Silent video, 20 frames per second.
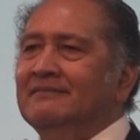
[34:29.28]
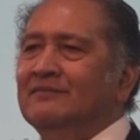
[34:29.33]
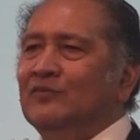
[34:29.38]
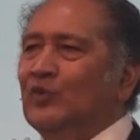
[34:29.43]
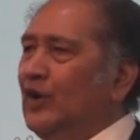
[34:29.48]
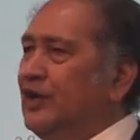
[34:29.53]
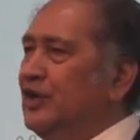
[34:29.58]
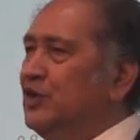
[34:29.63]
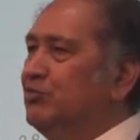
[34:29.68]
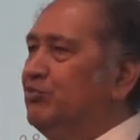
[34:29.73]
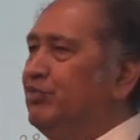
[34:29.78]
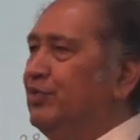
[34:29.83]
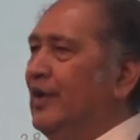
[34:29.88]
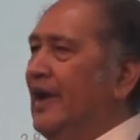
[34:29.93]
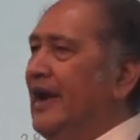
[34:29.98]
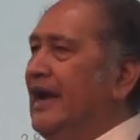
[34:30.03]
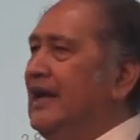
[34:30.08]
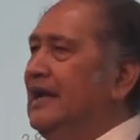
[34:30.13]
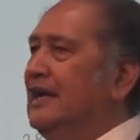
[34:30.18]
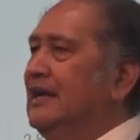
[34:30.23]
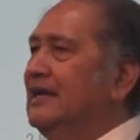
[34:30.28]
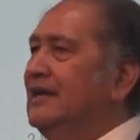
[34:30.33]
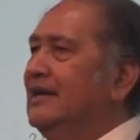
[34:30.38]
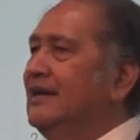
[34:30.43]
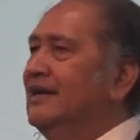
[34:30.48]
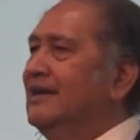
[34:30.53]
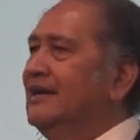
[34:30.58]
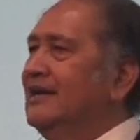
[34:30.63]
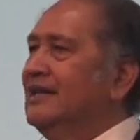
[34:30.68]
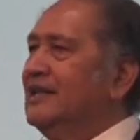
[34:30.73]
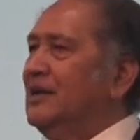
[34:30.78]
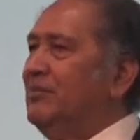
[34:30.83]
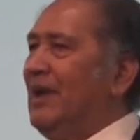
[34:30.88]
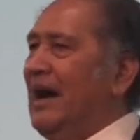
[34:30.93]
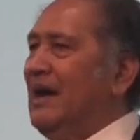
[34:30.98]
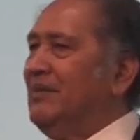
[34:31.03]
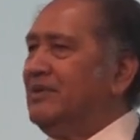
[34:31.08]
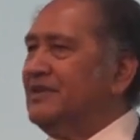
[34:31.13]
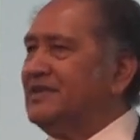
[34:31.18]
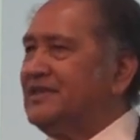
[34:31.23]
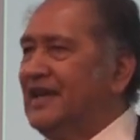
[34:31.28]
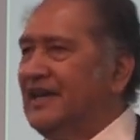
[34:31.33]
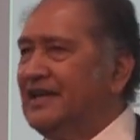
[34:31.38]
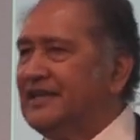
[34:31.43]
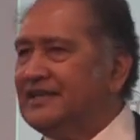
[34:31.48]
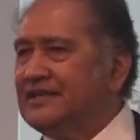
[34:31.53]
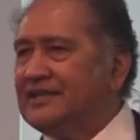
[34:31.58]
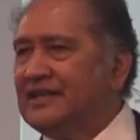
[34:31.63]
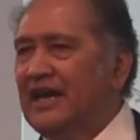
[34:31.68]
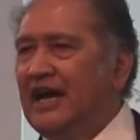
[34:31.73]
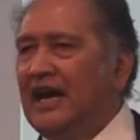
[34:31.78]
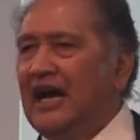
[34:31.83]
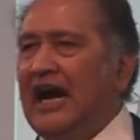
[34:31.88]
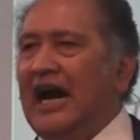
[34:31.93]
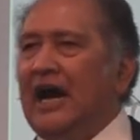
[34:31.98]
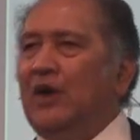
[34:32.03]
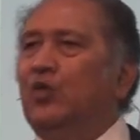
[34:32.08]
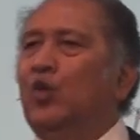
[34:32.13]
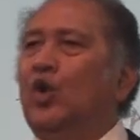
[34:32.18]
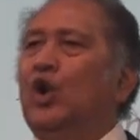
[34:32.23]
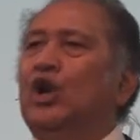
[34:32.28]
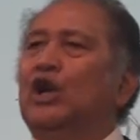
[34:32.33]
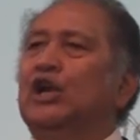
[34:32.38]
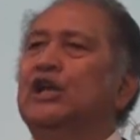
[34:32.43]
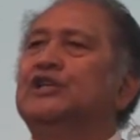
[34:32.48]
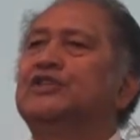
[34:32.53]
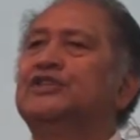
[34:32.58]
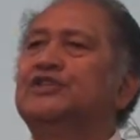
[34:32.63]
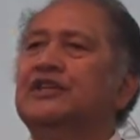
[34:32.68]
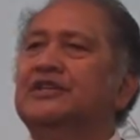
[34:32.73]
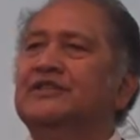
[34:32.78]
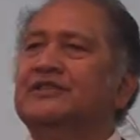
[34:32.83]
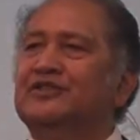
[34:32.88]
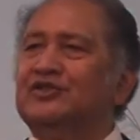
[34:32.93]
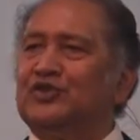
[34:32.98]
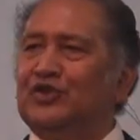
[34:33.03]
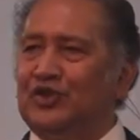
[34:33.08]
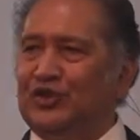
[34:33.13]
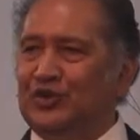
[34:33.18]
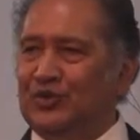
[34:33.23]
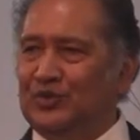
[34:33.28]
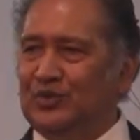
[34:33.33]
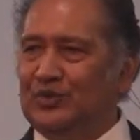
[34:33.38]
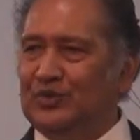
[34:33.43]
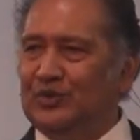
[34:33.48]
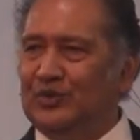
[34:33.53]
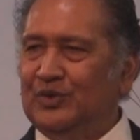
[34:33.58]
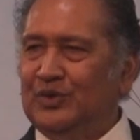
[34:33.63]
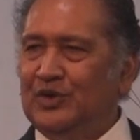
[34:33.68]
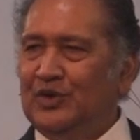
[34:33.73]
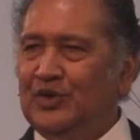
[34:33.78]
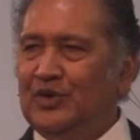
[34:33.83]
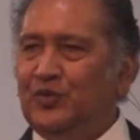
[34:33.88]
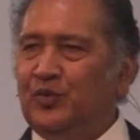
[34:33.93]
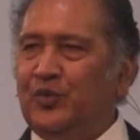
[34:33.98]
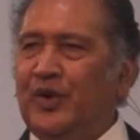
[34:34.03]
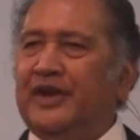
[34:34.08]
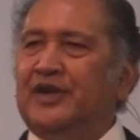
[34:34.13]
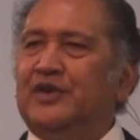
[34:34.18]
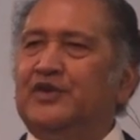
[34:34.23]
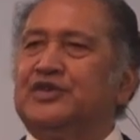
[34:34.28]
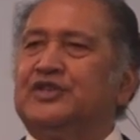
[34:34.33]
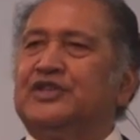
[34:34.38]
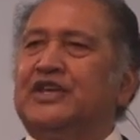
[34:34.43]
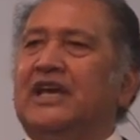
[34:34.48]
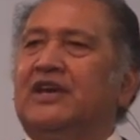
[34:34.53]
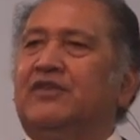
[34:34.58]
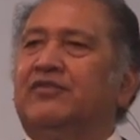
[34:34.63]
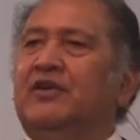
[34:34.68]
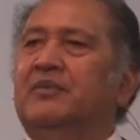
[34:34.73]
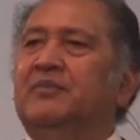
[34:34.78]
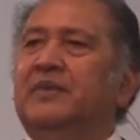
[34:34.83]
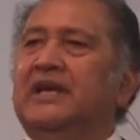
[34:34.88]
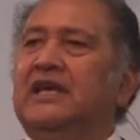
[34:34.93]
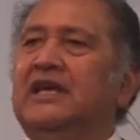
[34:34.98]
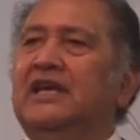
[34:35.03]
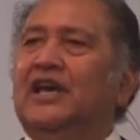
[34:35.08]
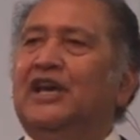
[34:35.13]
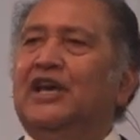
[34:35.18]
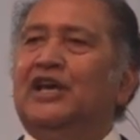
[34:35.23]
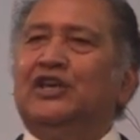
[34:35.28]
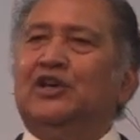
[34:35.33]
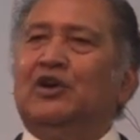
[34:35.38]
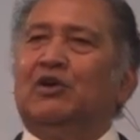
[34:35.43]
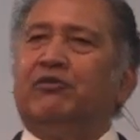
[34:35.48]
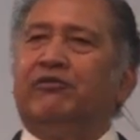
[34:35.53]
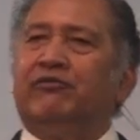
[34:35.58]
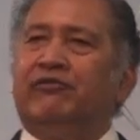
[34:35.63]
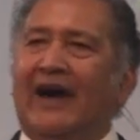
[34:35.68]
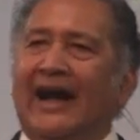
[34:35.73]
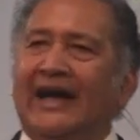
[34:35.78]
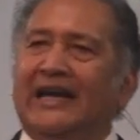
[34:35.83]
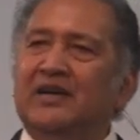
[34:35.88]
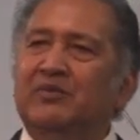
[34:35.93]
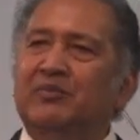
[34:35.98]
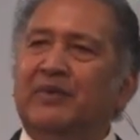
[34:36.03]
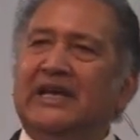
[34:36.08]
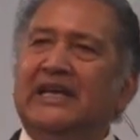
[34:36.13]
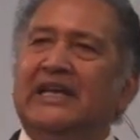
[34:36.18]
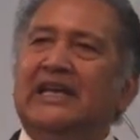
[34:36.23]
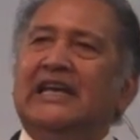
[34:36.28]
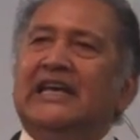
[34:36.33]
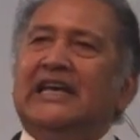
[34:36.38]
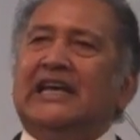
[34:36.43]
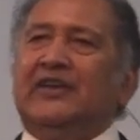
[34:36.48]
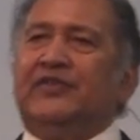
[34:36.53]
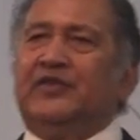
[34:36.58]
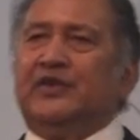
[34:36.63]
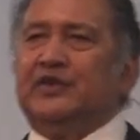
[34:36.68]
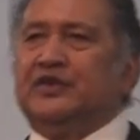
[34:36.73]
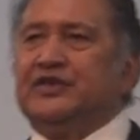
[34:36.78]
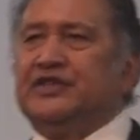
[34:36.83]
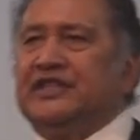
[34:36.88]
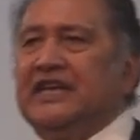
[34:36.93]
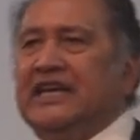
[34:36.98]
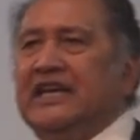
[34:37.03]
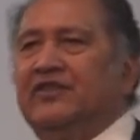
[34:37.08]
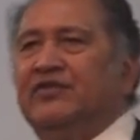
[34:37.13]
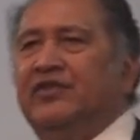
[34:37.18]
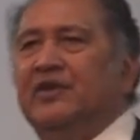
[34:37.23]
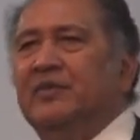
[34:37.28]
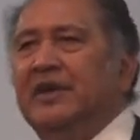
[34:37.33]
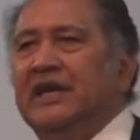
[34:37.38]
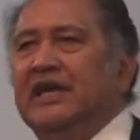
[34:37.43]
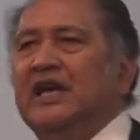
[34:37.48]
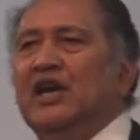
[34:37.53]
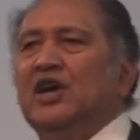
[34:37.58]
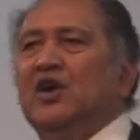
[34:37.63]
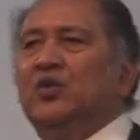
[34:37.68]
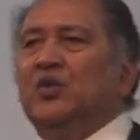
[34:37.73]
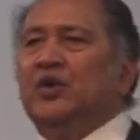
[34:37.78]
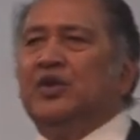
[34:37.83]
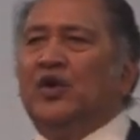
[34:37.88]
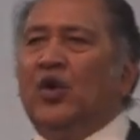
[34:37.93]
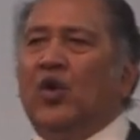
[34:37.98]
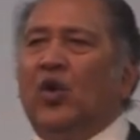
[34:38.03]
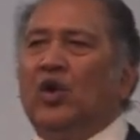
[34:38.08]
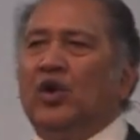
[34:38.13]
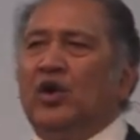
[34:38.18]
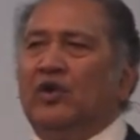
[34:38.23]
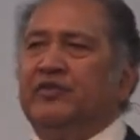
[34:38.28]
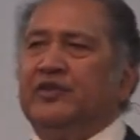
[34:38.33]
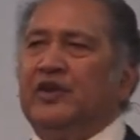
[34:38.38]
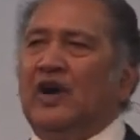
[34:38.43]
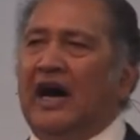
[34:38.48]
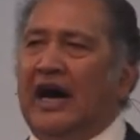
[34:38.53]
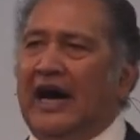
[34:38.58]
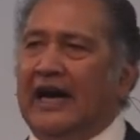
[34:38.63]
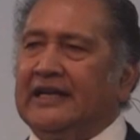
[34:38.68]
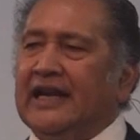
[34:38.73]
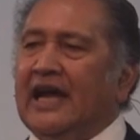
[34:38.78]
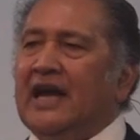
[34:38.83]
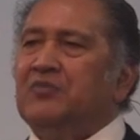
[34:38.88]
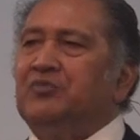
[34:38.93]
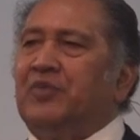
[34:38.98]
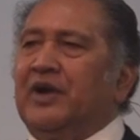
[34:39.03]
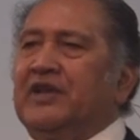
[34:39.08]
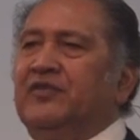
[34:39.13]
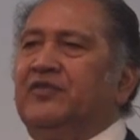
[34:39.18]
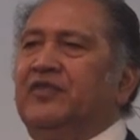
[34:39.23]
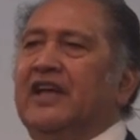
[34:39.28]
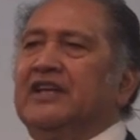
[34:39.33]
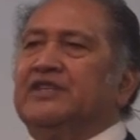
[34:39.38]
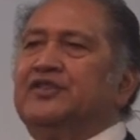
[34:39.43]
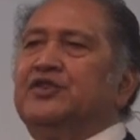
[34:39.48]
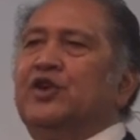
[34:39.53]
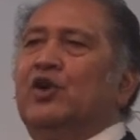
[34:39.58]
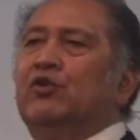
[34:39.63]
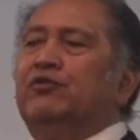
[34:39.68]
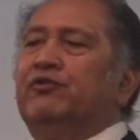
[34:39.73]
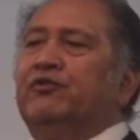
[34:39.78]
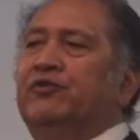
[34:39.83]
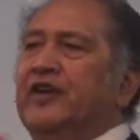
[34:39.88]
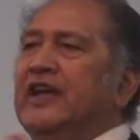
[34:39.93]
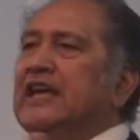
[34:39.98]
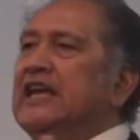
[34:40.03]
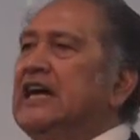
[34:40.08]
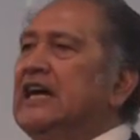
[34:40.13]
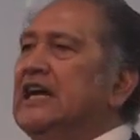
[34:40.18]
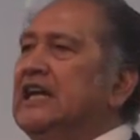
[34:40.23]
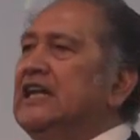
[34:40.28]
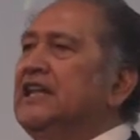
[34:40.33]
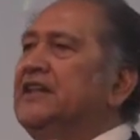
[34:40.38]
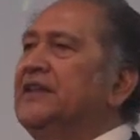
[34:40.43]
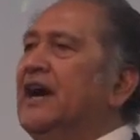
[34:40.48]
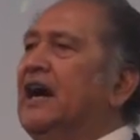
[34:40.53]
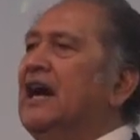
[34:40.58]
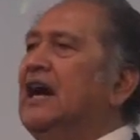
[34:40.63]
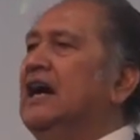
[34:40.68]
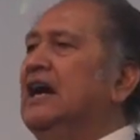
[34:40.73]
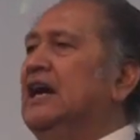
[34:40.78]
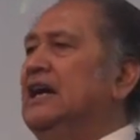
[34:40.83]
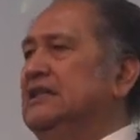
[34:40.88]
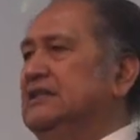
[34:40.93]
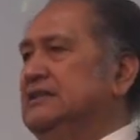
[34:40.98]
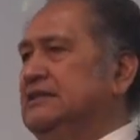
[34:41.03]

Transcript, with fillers: When you pray, the Bible says, I will listen to you. When you seek for me, you'll find me if you seek for me with all of your heart. But if there's no fear in the heart.